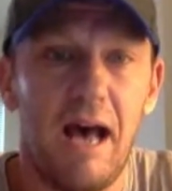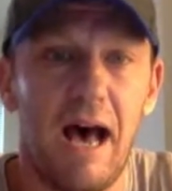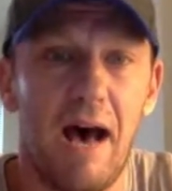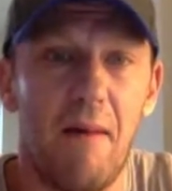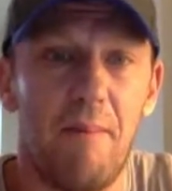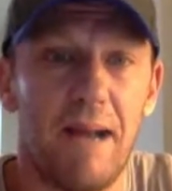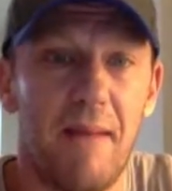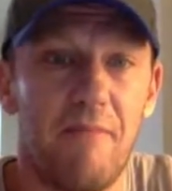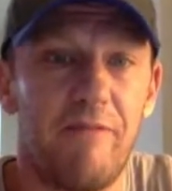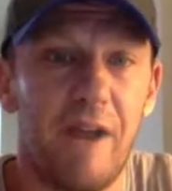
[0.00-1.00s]
But
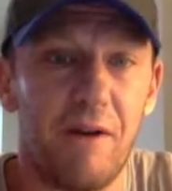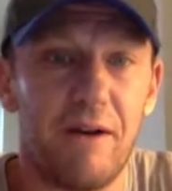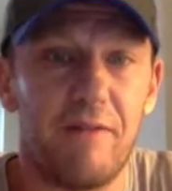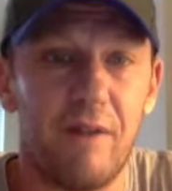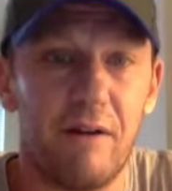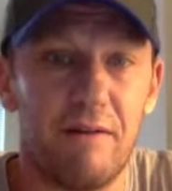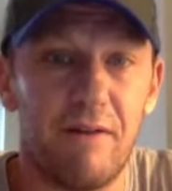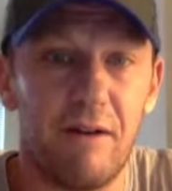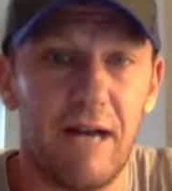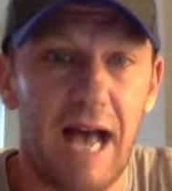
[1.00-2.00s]
I'm very, very,
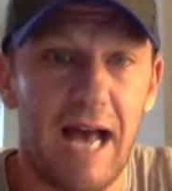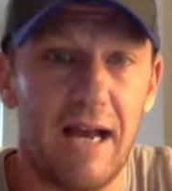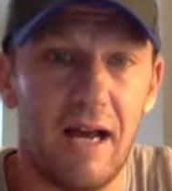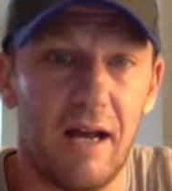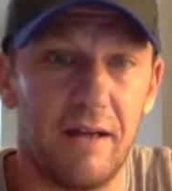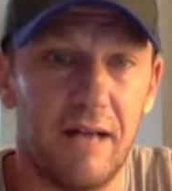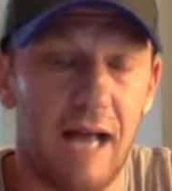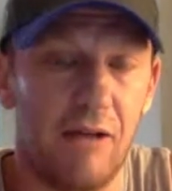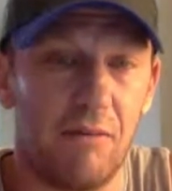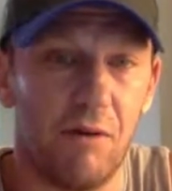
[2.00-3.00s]
very high on
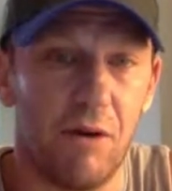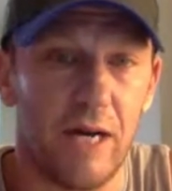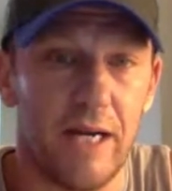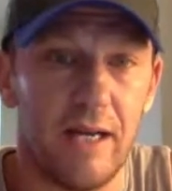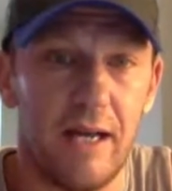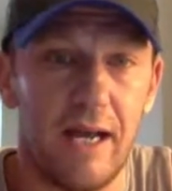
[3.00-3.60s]
Kyler Murray.